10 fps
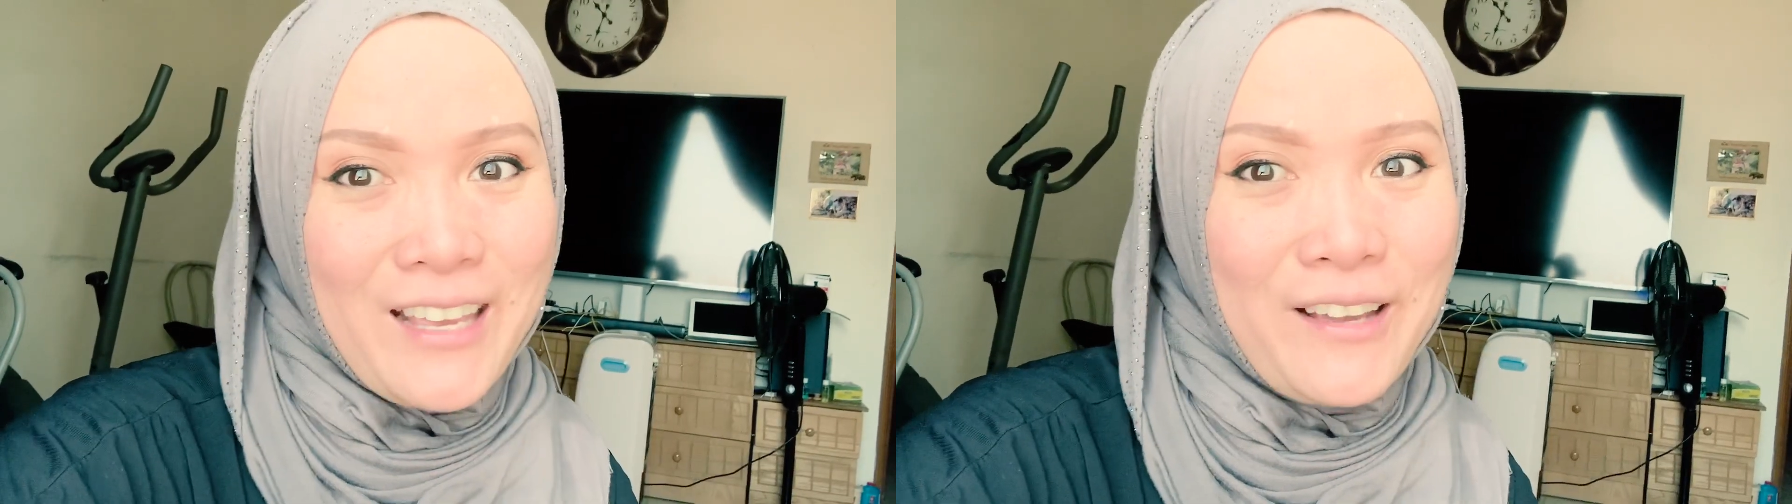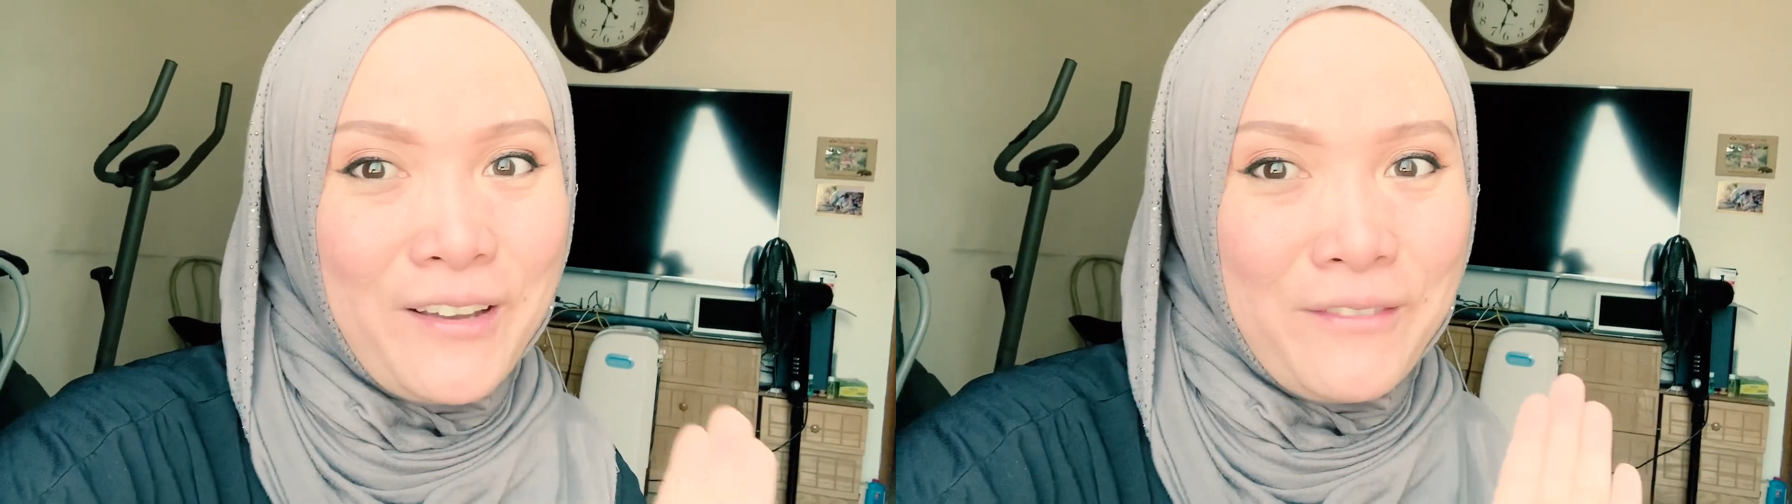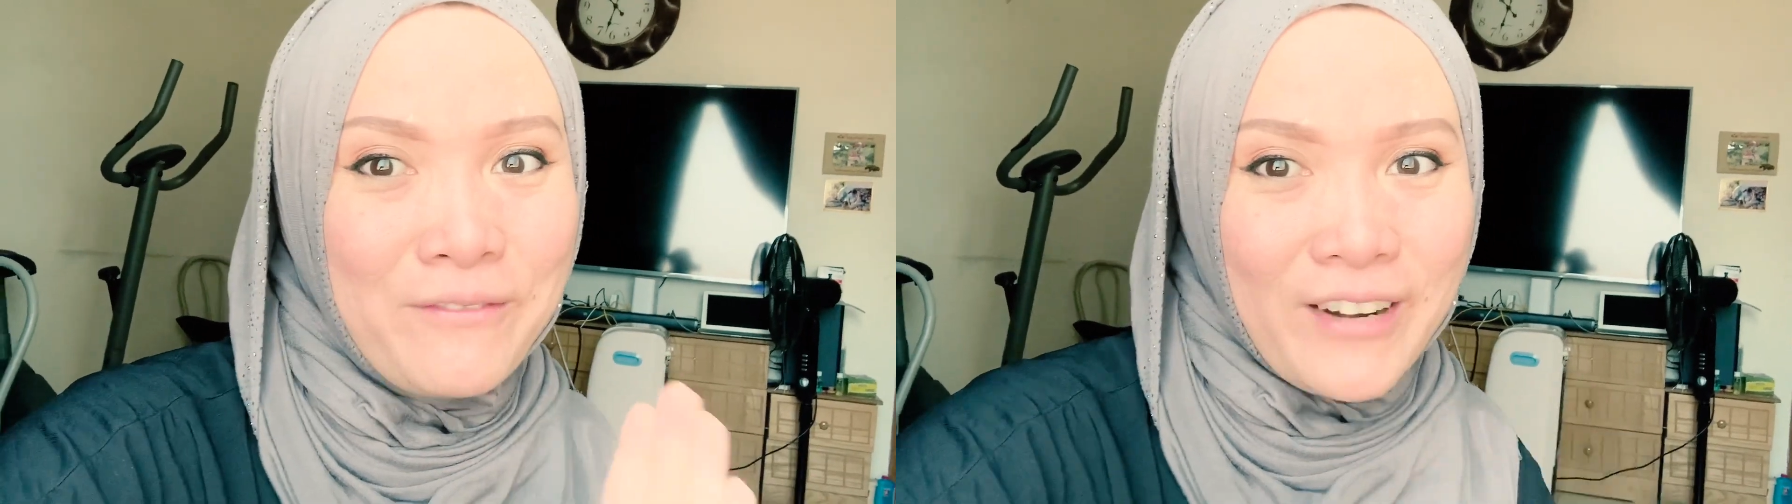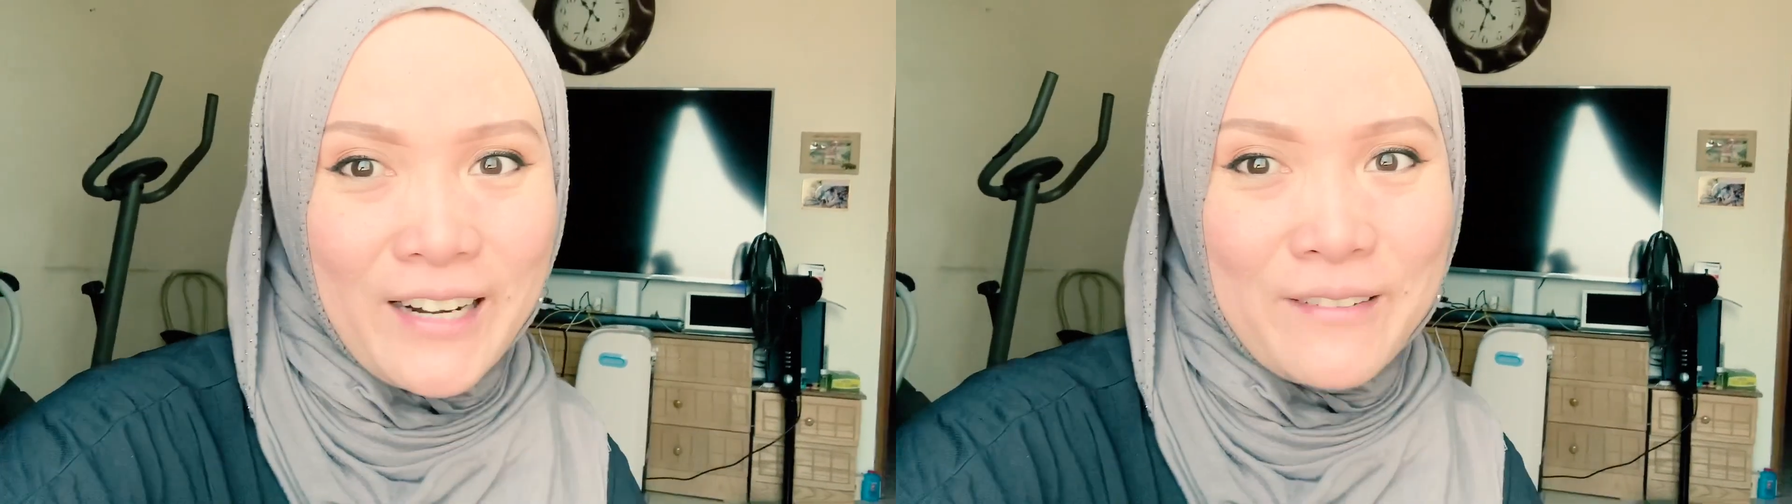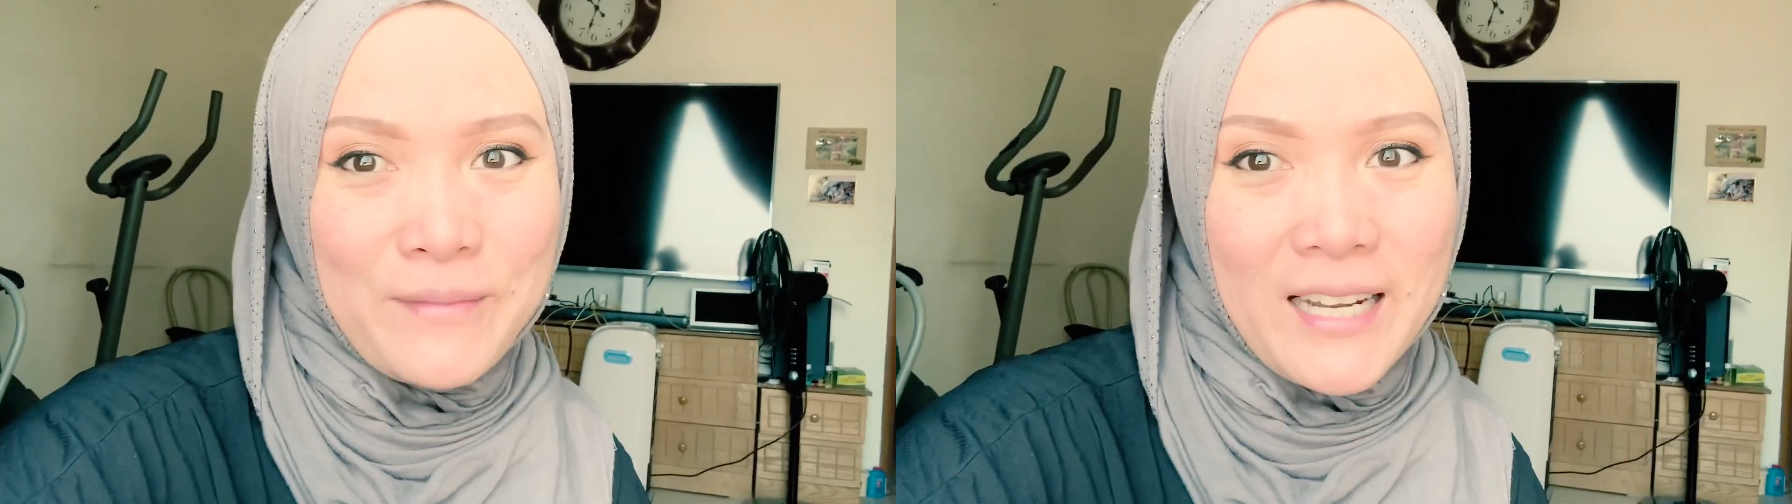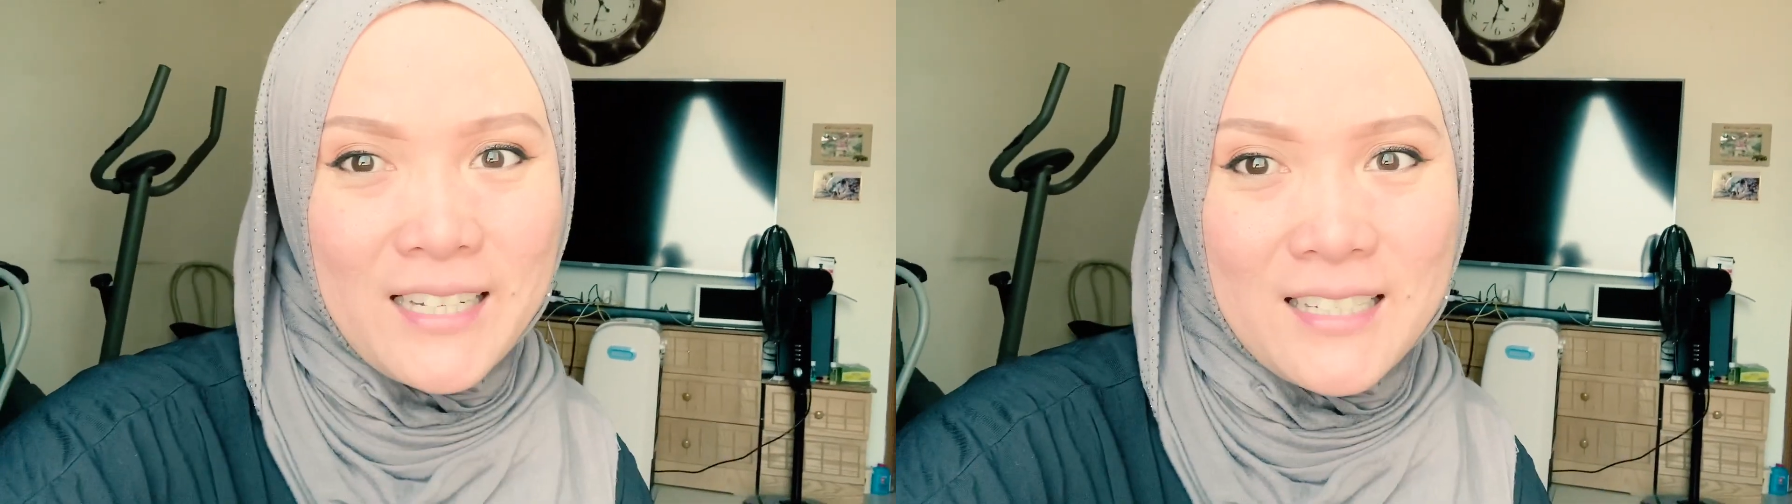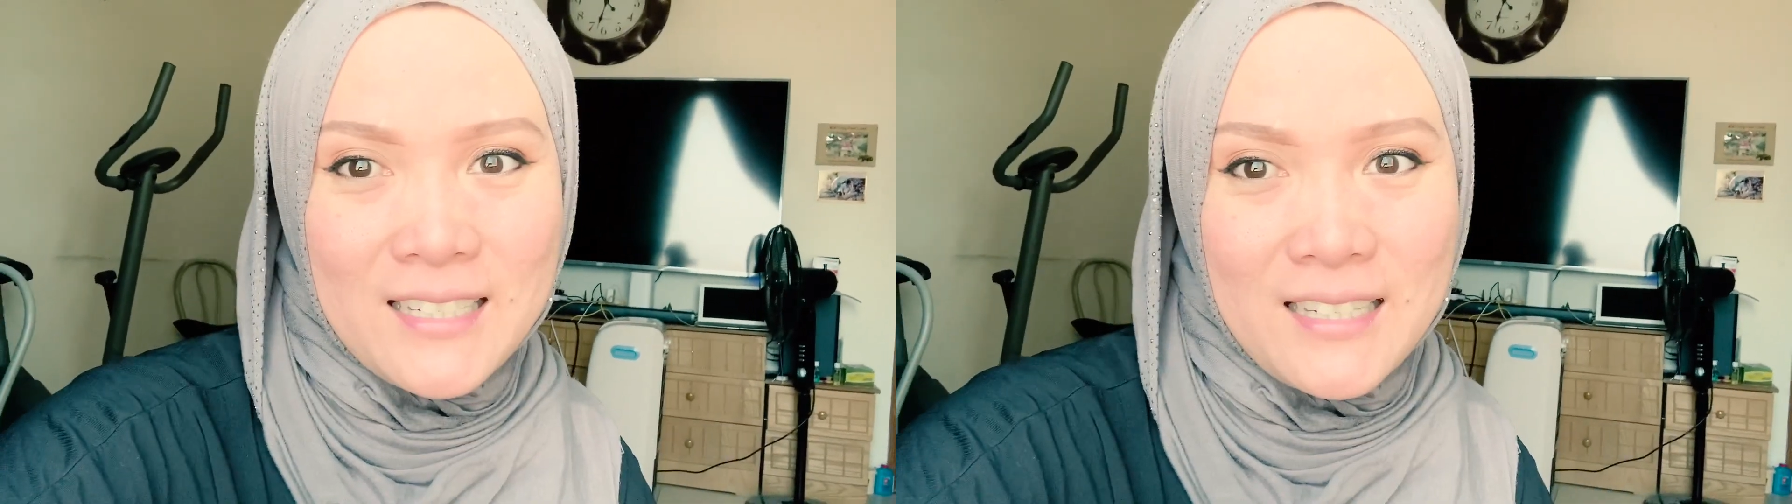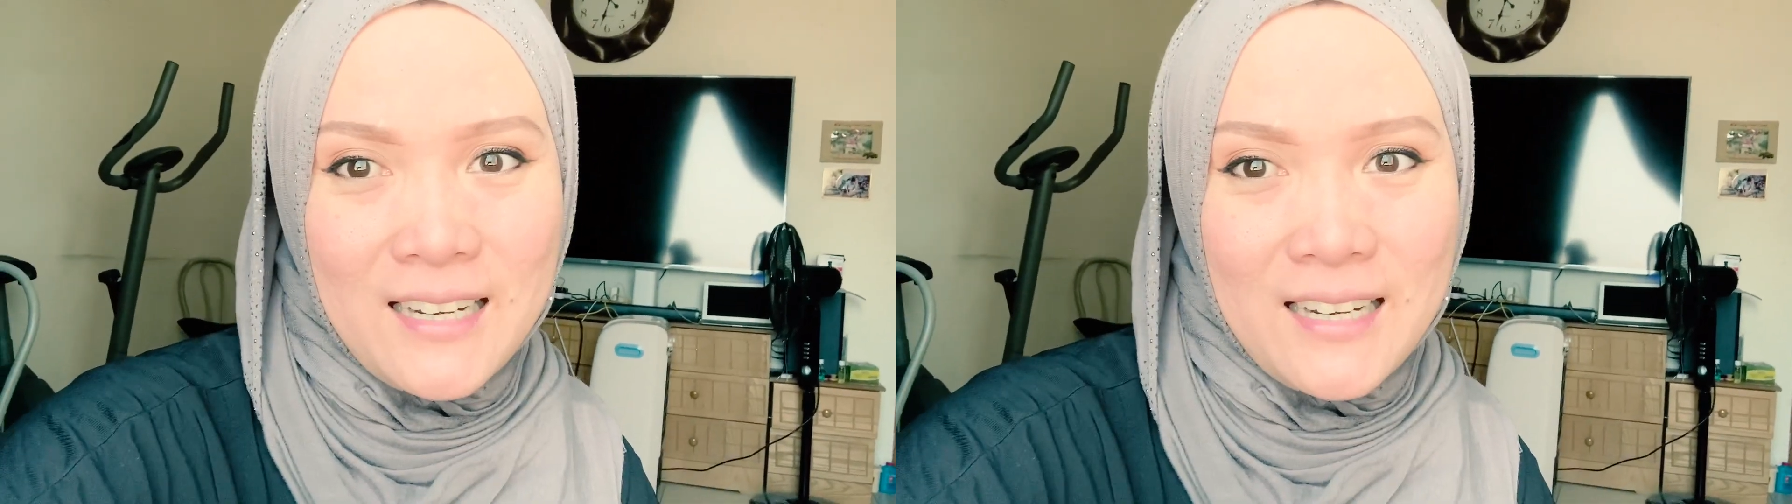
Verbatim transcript: you very much.